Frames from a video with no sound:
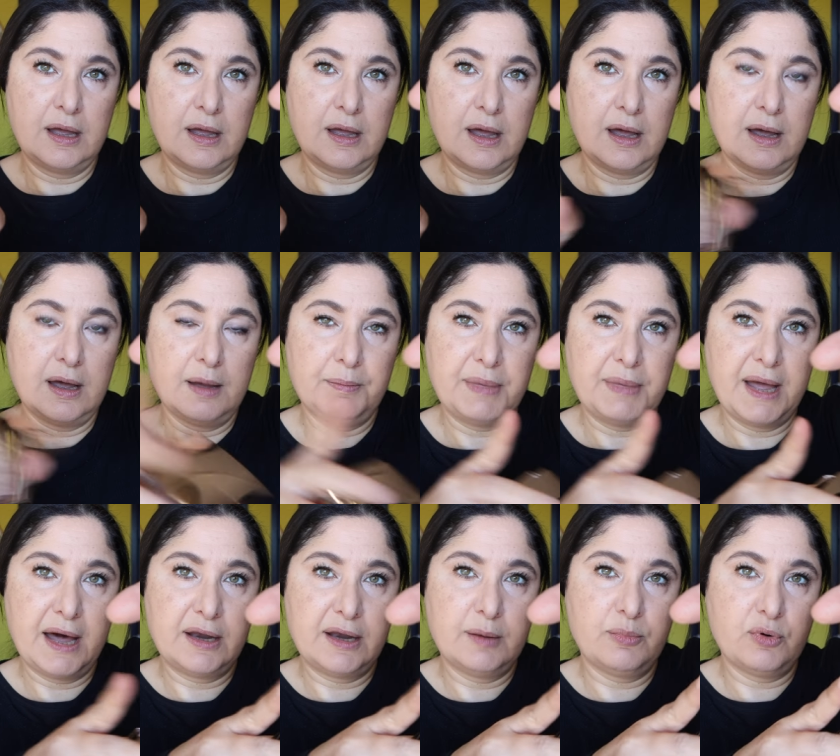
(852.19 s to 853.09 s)
uh,
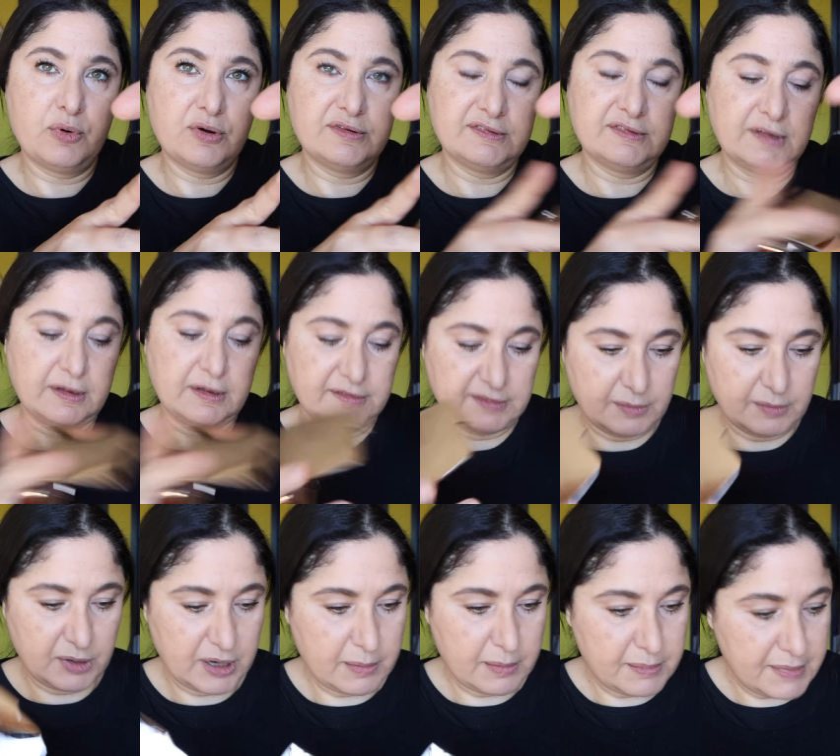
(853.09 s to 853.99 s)
powder bronzer. So I'm
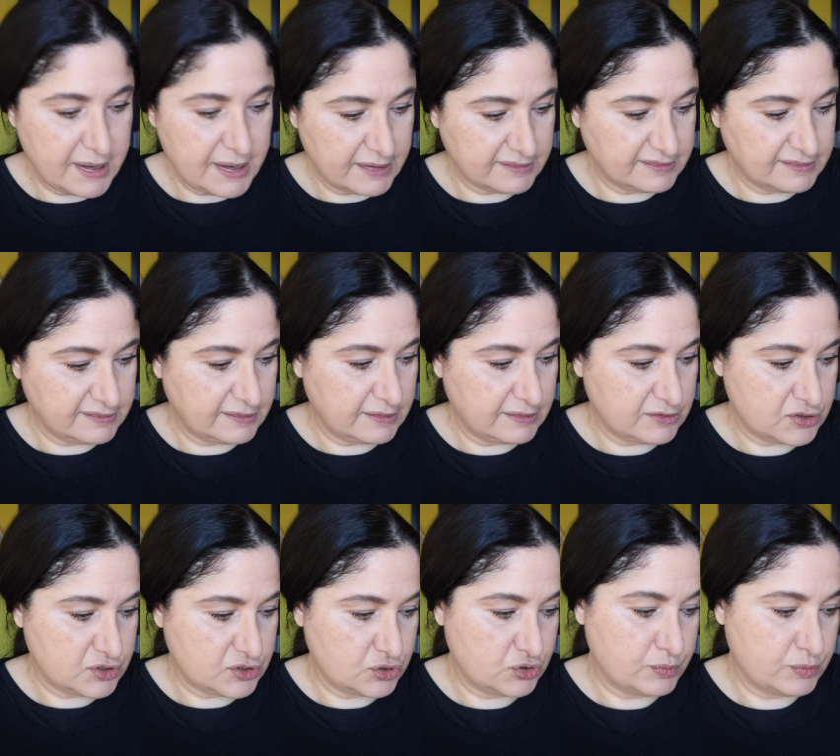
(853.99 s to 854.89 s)
going to mix
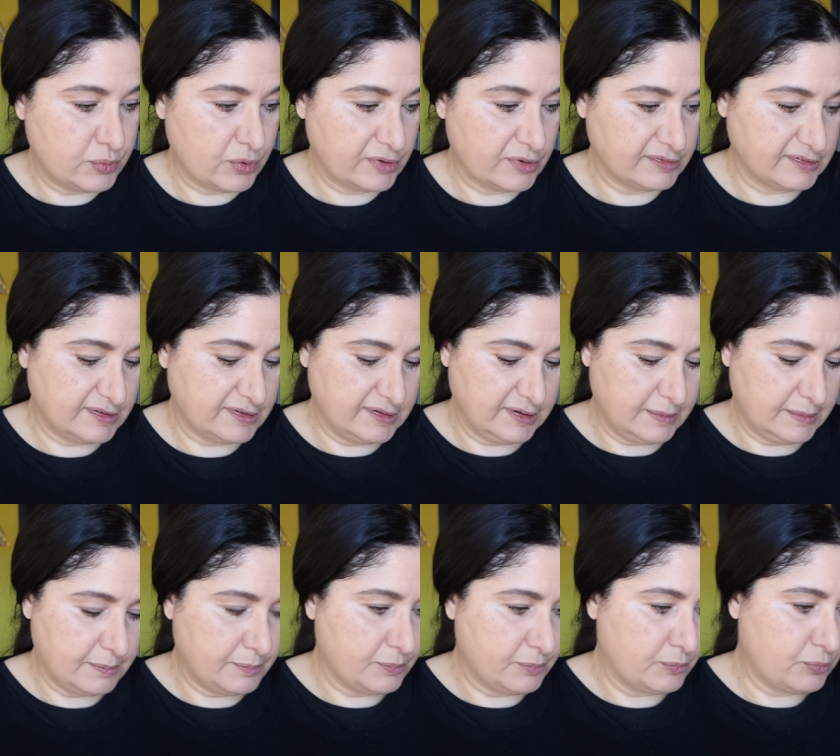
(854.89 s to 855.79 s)
two
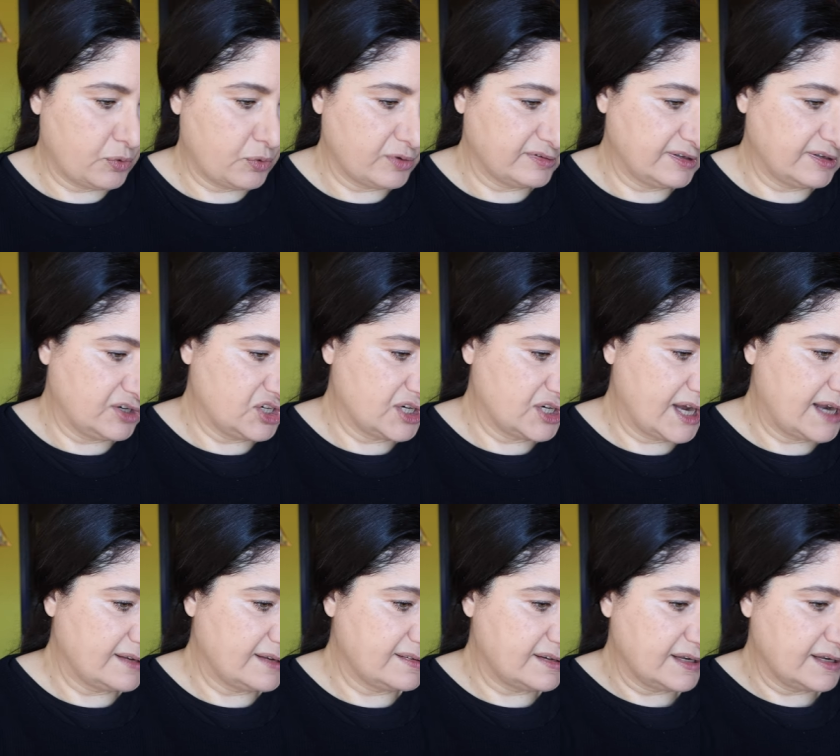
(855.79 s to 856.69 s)
bronzing, bronzing
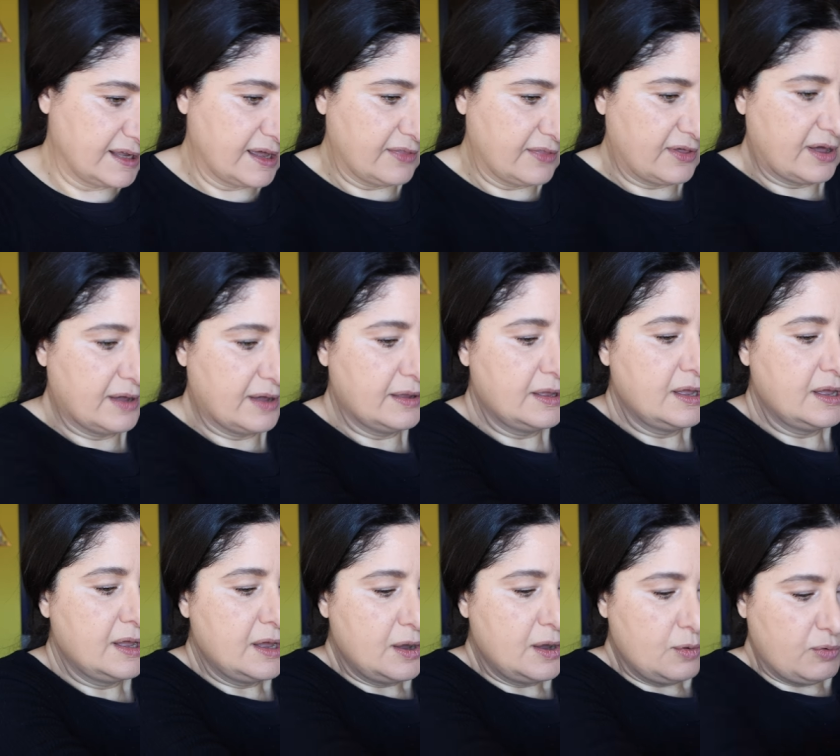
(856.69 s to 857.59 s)
shades together
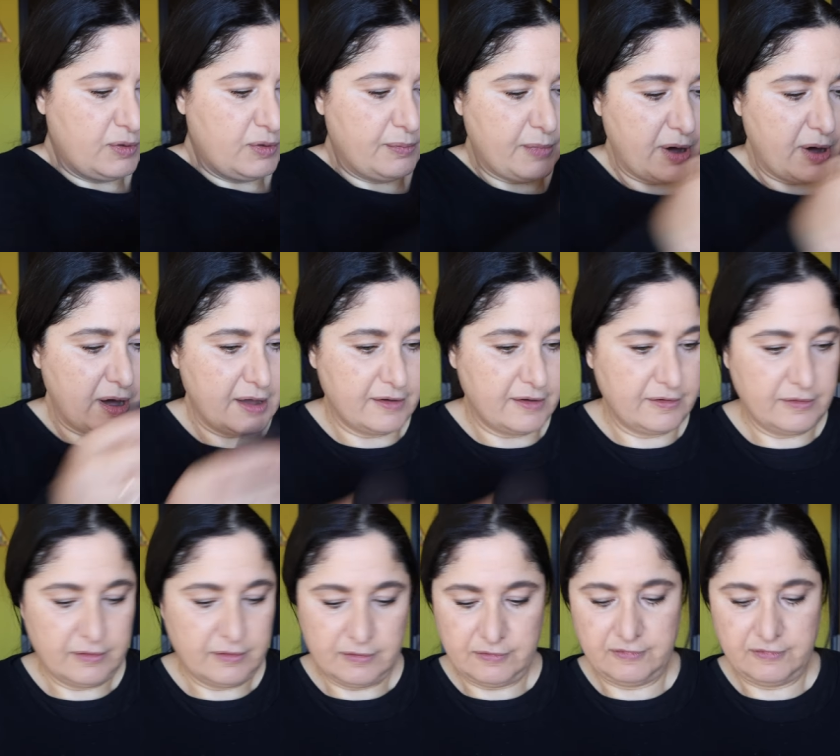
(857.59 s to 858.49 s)
with my
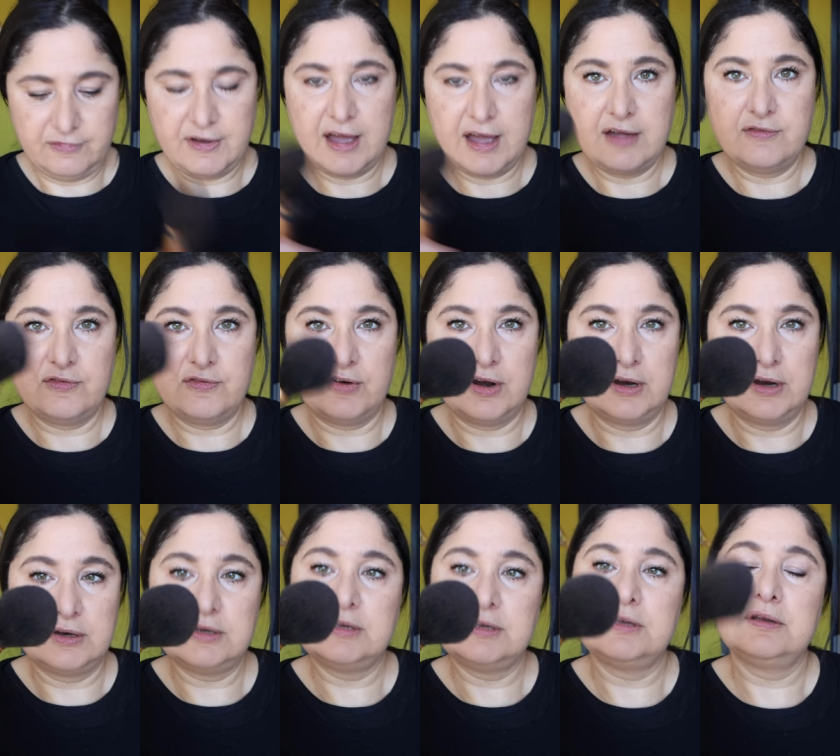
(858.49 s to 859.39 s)

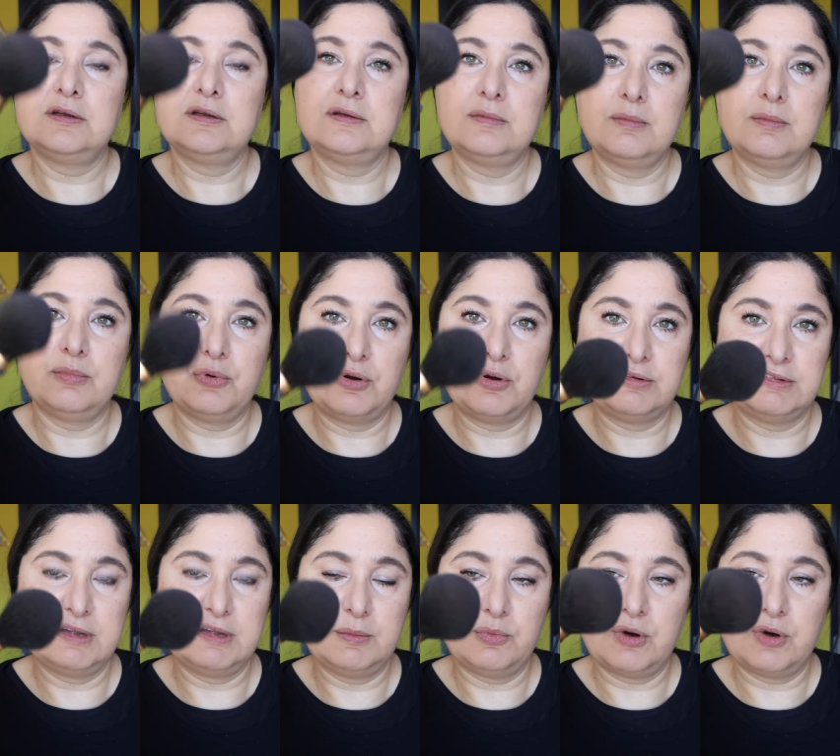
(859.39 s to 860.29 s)
favorite
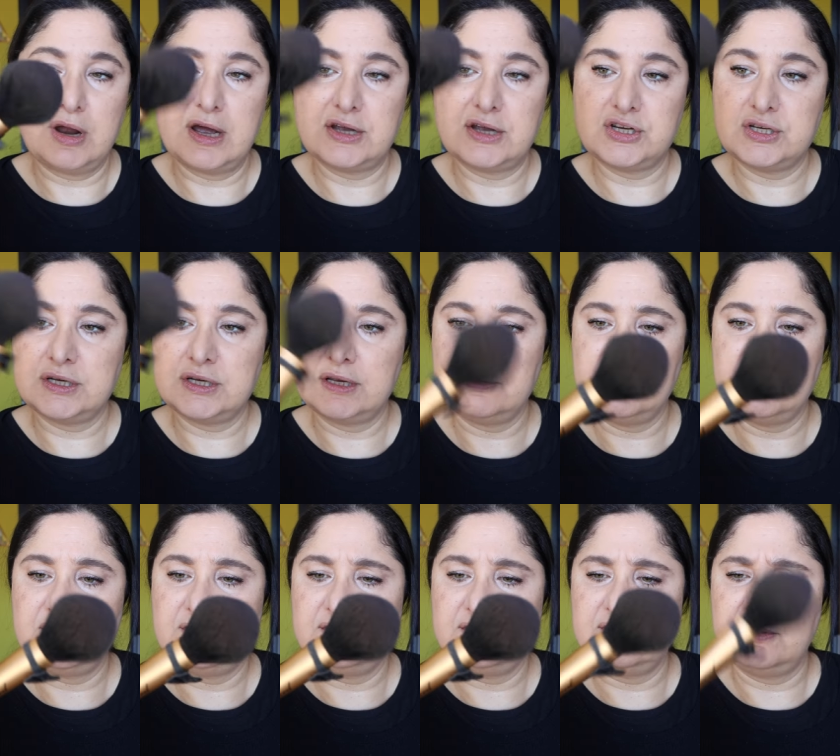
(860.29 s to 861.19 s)
bronzing brush.
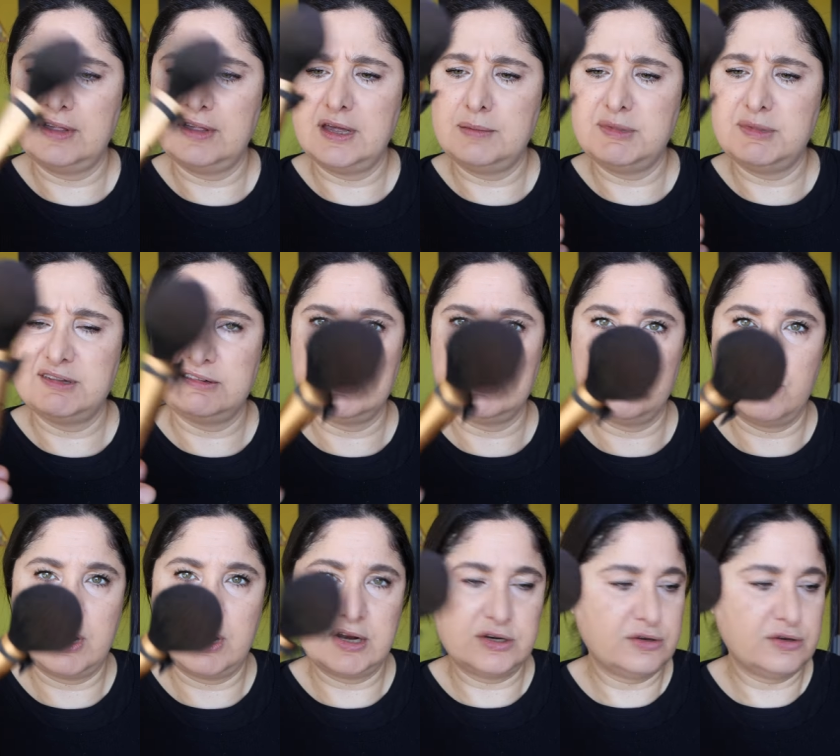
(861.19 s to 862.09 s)
This is the Mr.
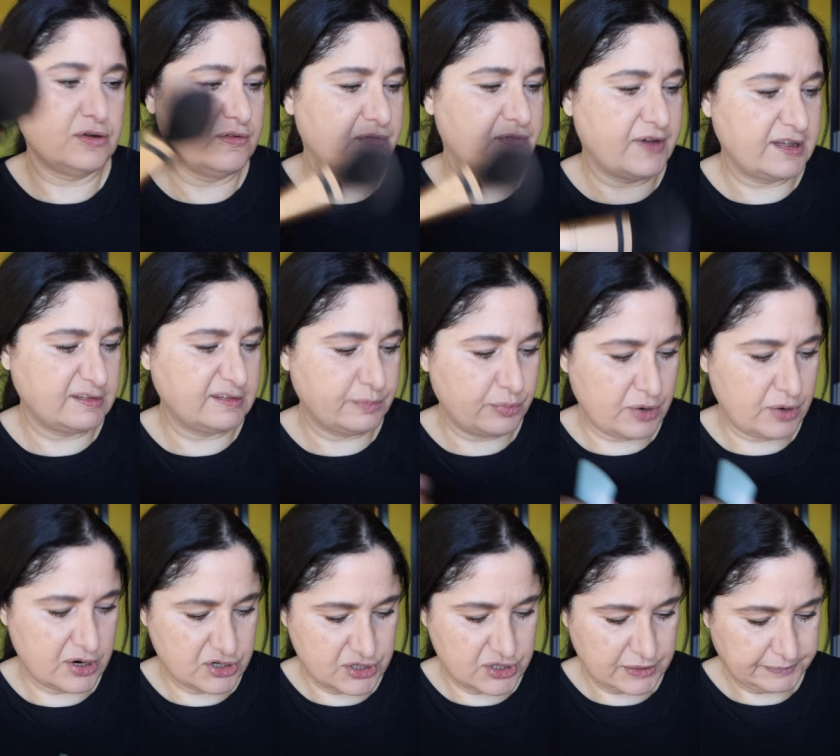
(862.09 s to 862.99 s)
Right Two Face
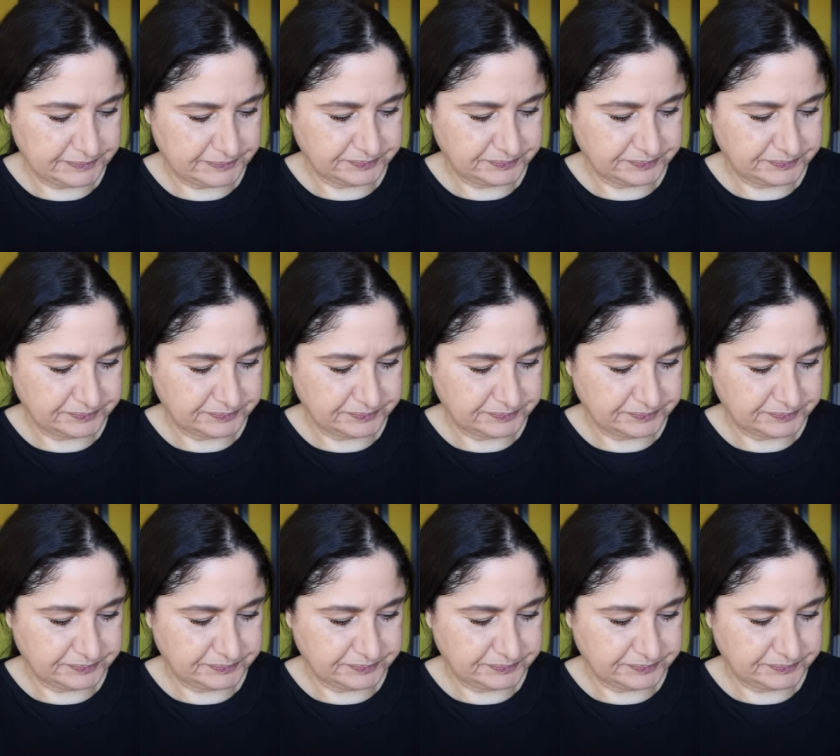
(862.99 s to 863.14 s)
brush.